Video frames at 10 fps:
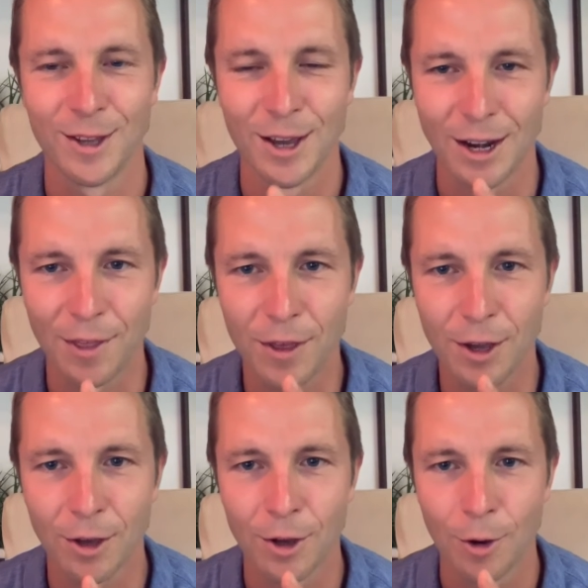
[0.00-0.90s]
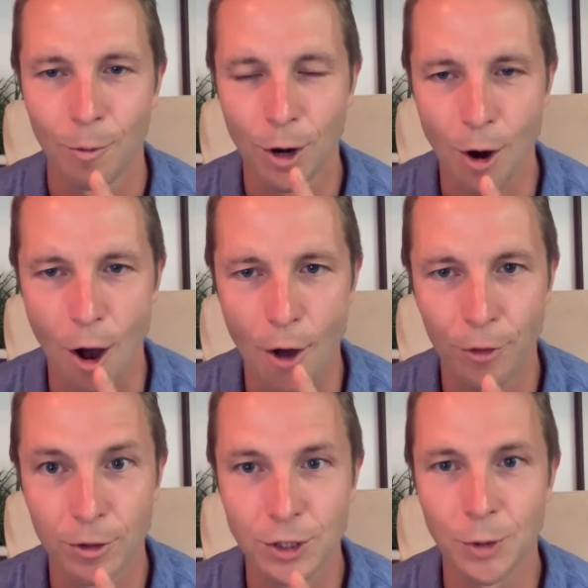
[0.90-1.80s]
And I think what our
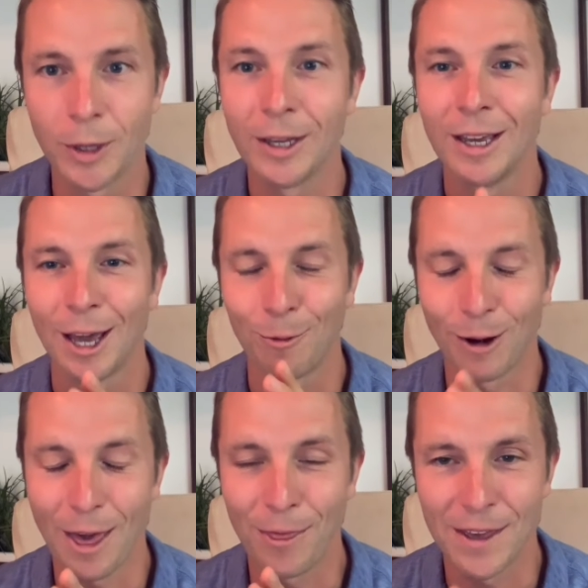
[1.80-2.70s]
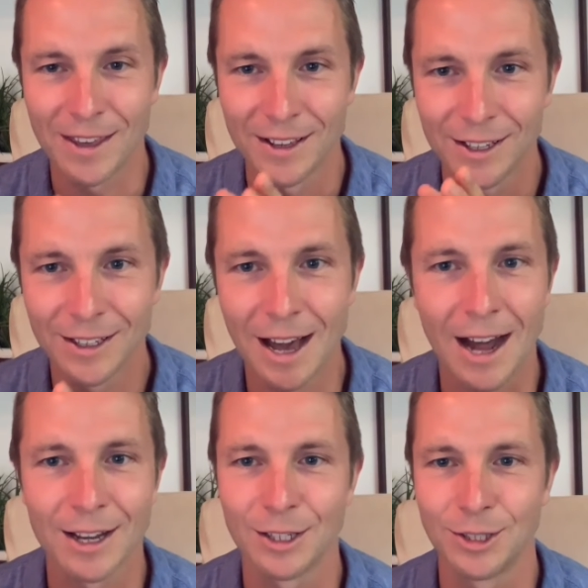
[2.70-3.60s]
author is doing, and what I think
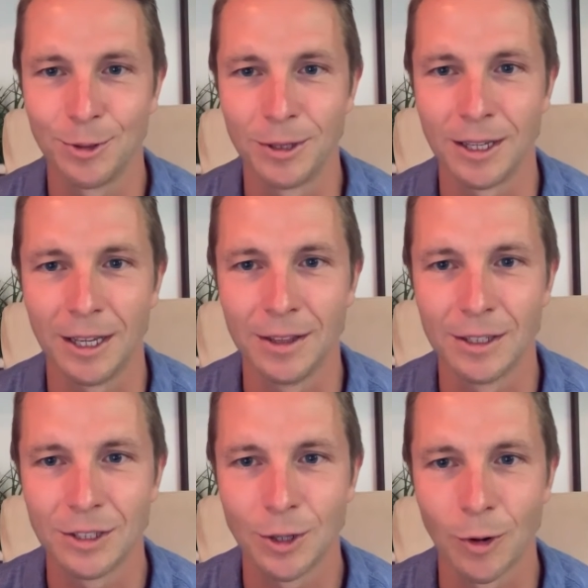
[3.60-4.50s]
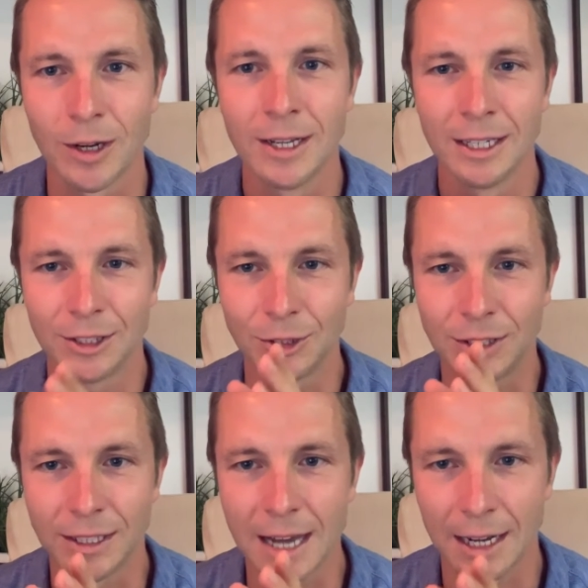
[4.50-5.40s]
God is doing in this story, is you
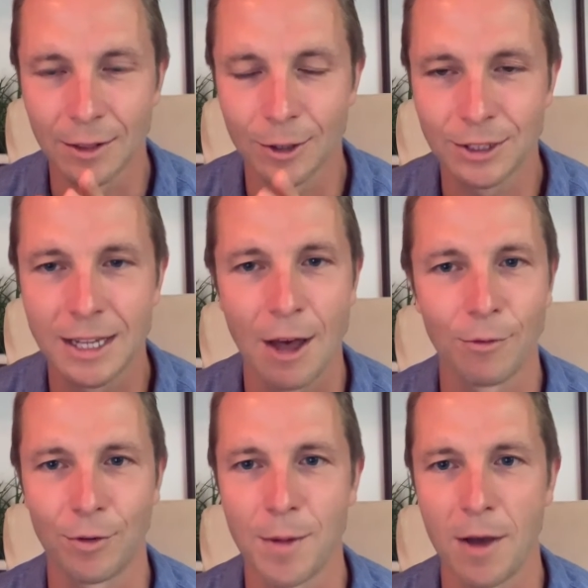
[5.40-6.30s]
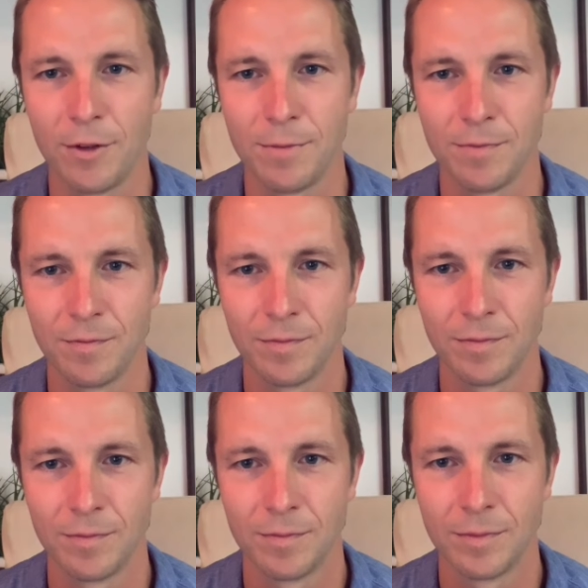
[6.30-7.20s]
see God looks down from heaven,
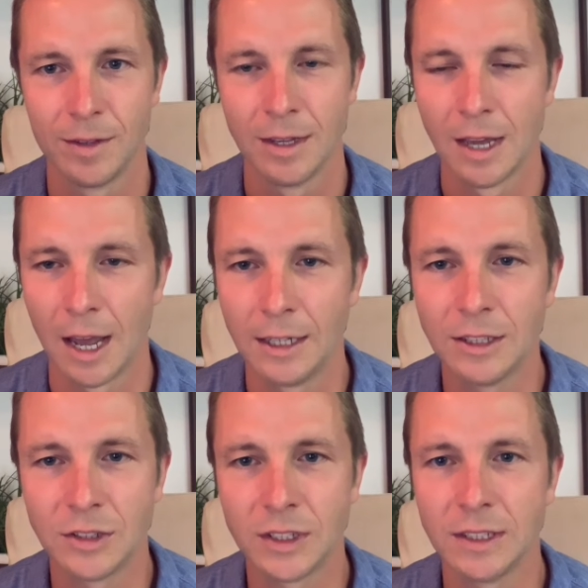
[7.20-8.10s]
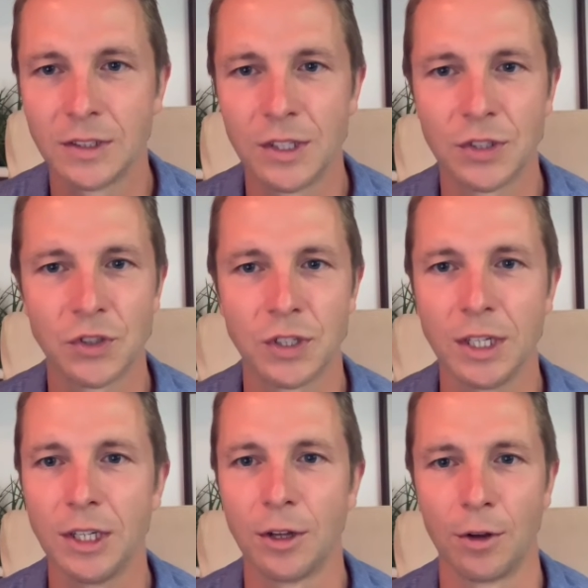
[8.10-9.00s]
and he sees this
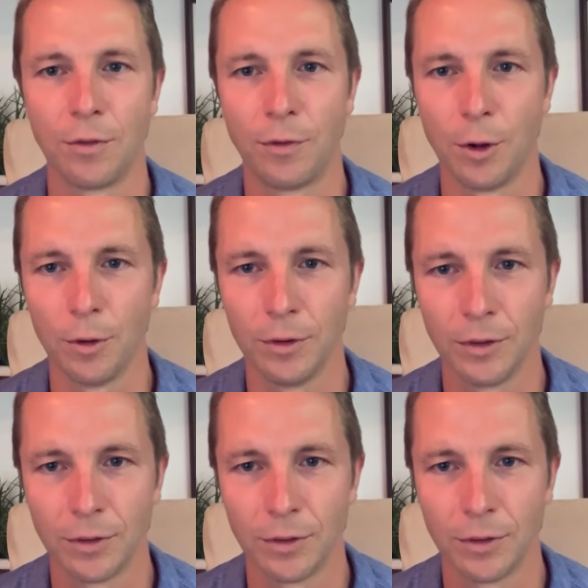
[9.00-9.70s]
scene unfold.